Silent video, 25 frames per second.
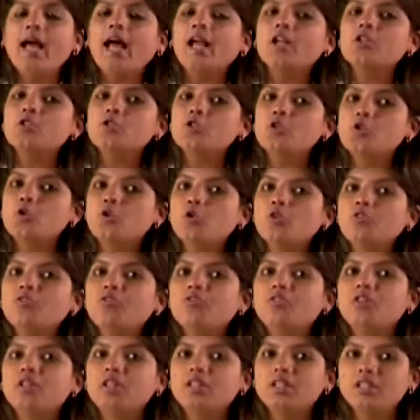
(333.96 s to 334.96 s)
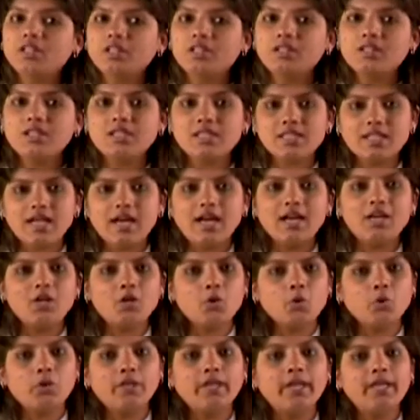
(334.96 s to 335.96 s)
and so you could further start
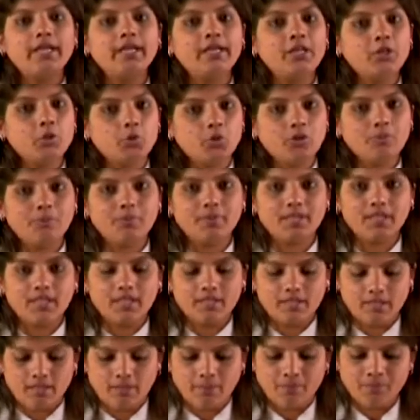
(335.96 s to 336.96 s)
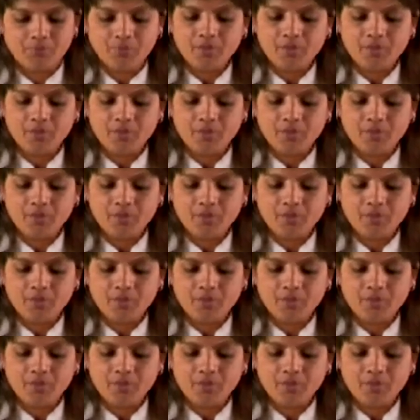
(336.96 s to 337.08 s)
rolling it into a paratha.